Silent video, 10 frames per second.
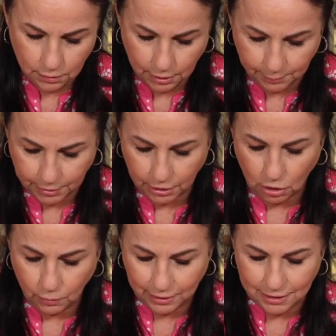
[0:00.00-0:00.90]
and I'm going to
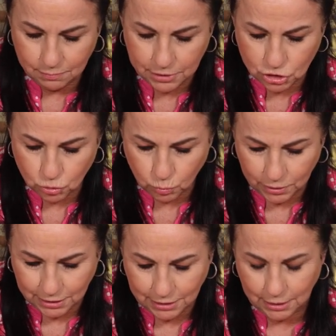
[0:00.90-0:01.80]
go in
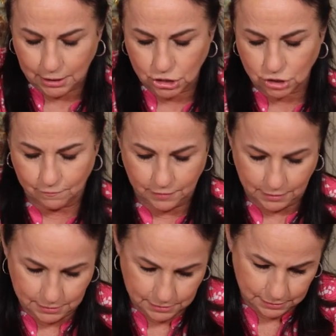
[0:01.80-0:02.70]
between each of
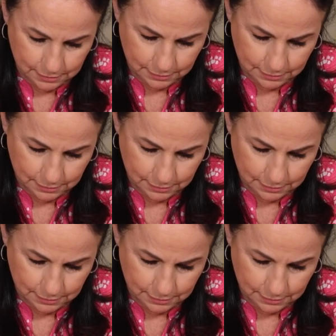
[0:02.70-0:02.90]
these.